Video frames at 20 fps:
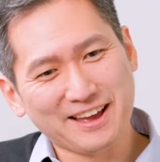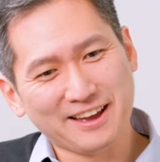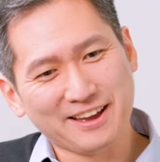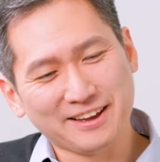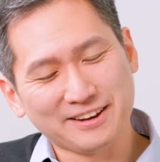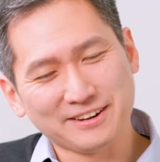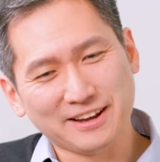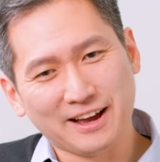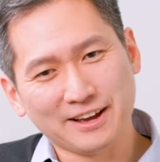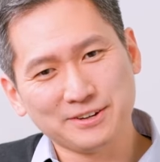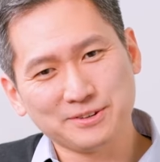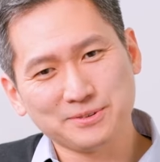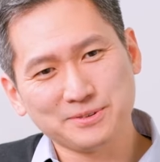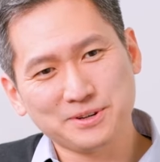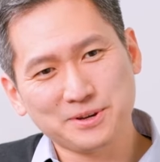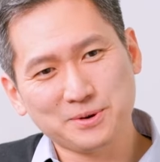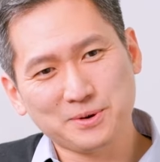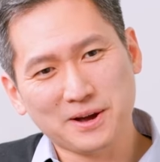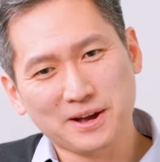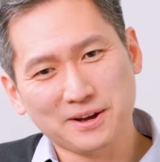and I don't
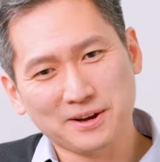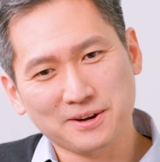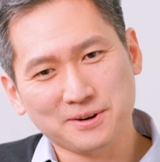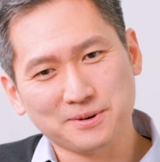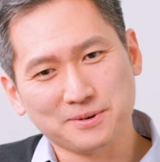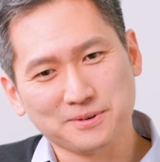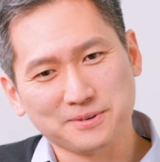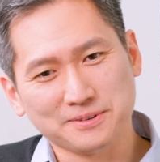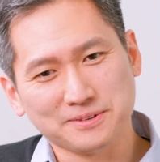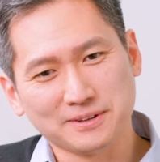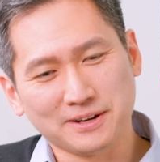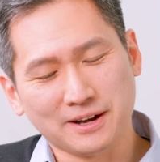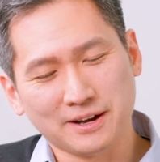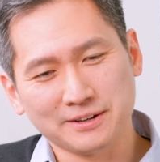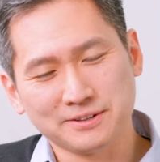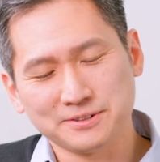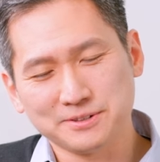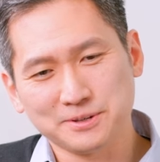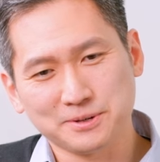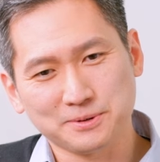know how
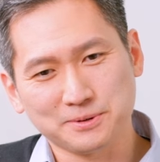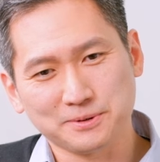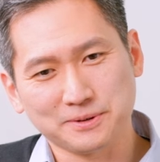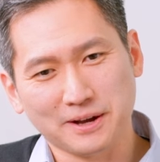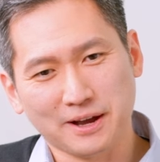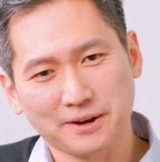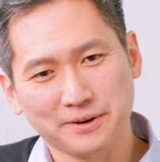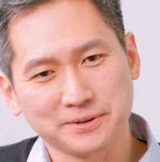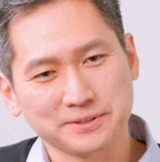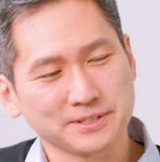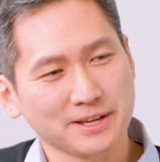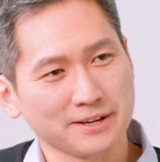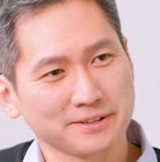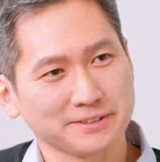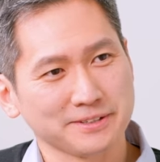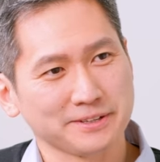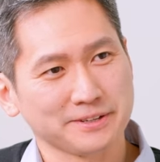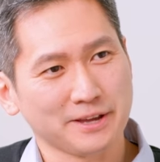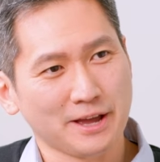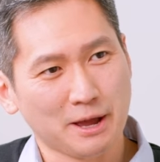
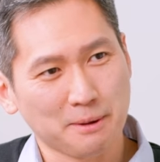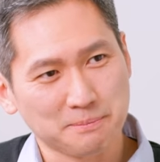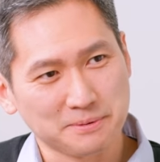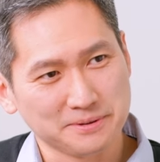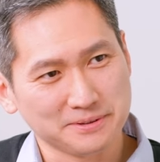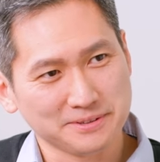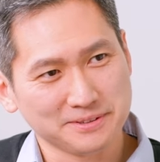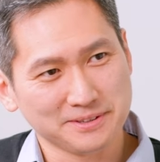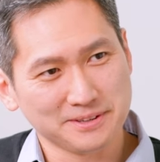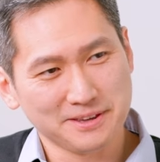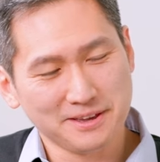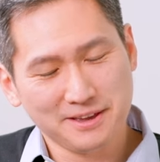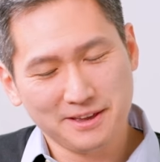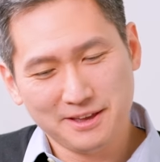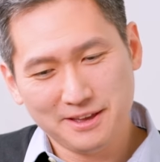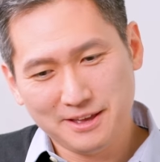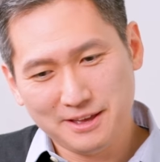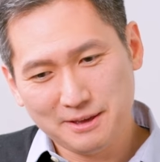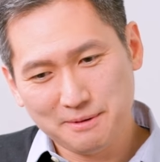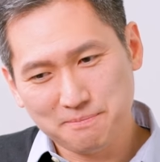exactly it happened, uh-huh.
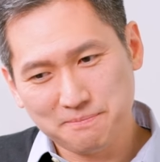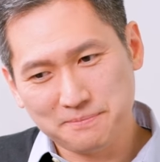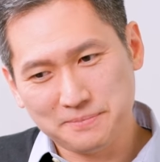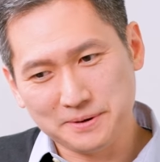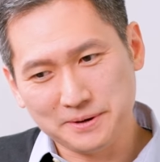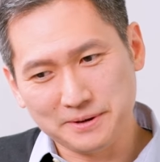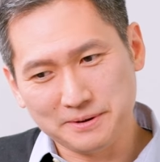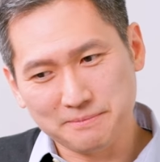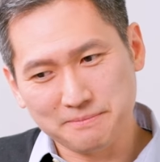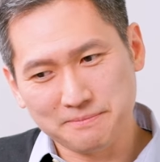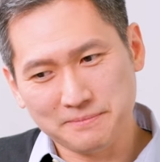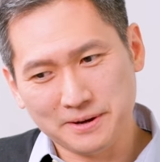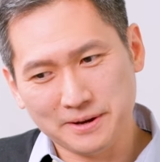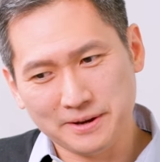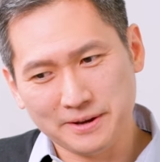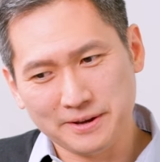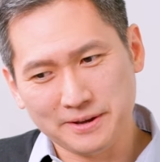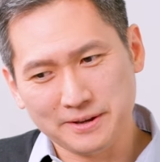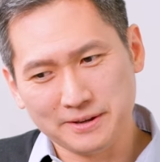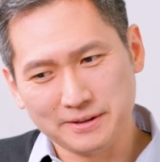but
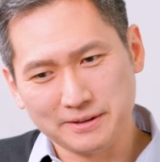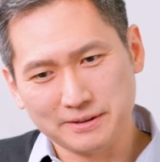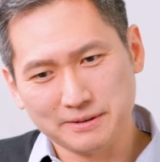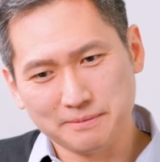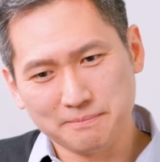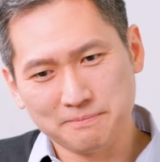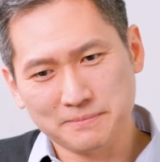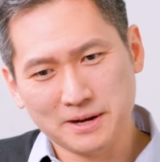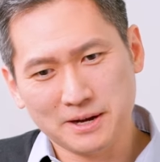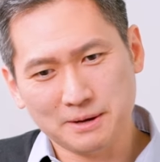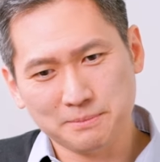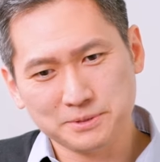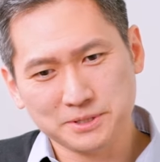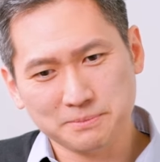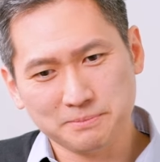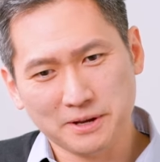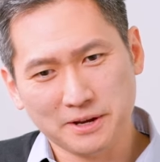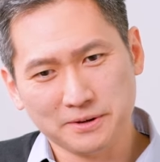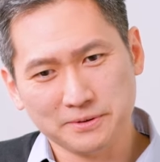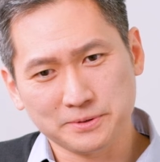my mom
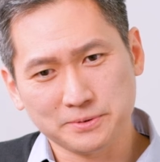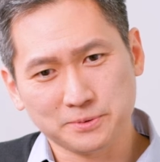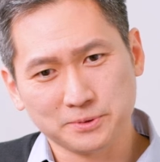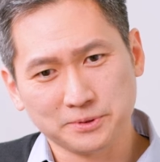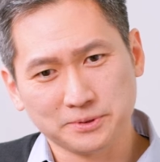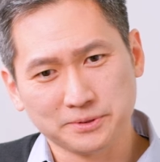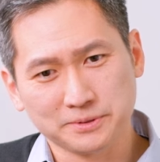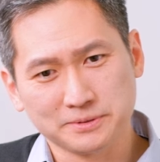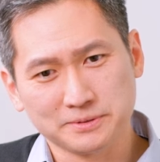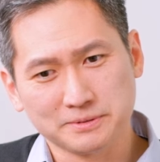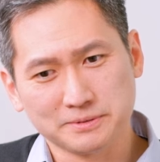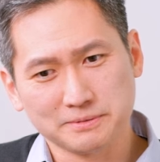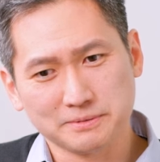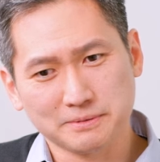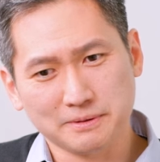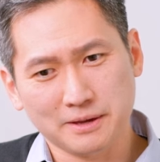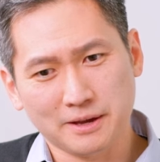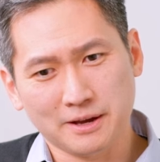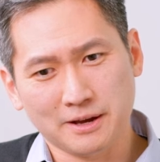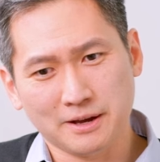somehow enrolled
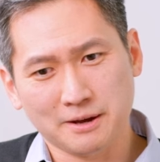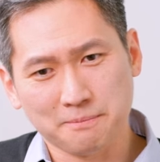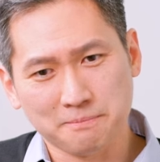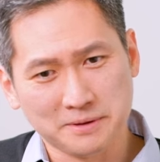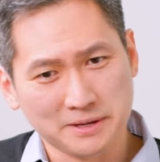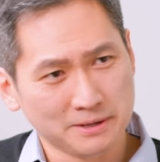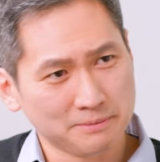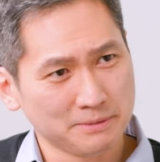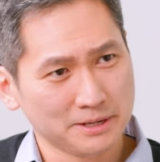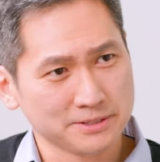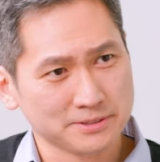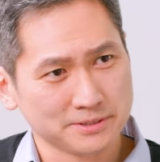me and my